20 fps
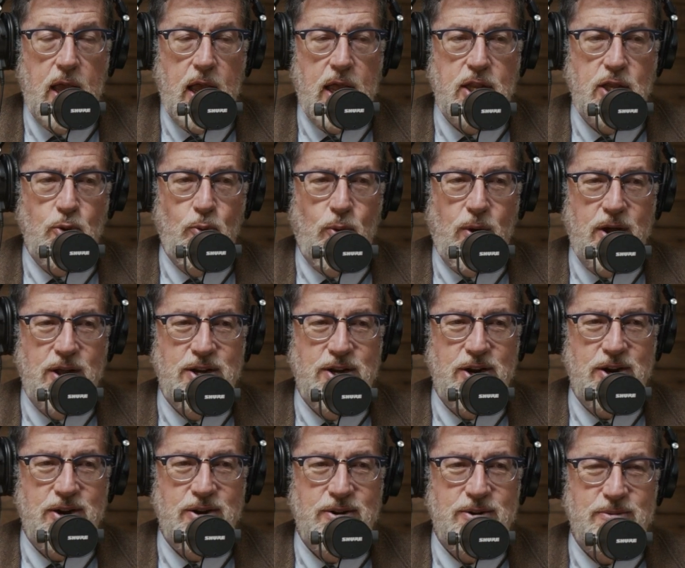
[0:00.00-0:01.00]
And you
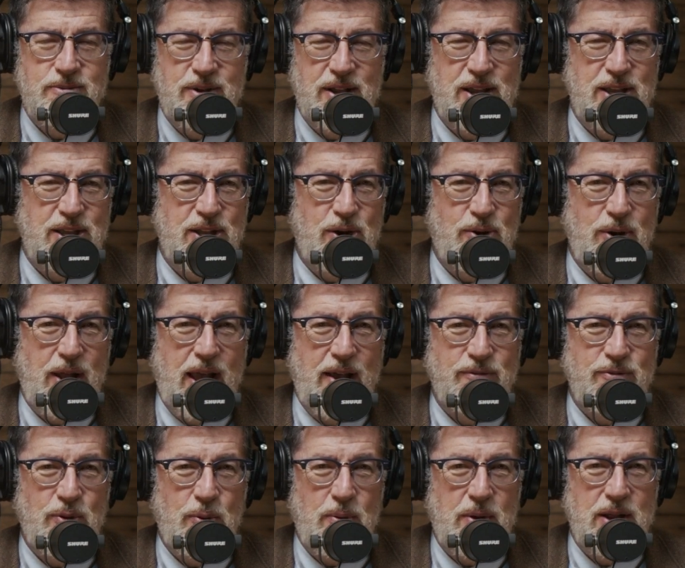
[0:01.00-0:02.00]
wonder, well, you don't
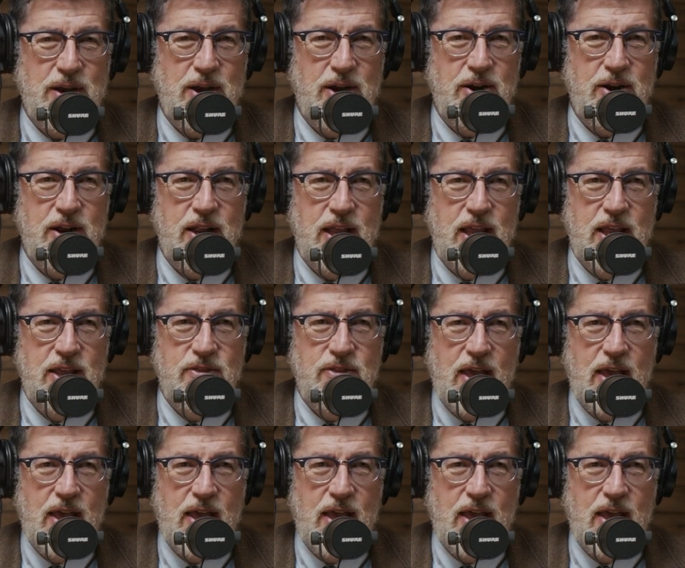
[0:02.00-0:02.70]
have to wonder, in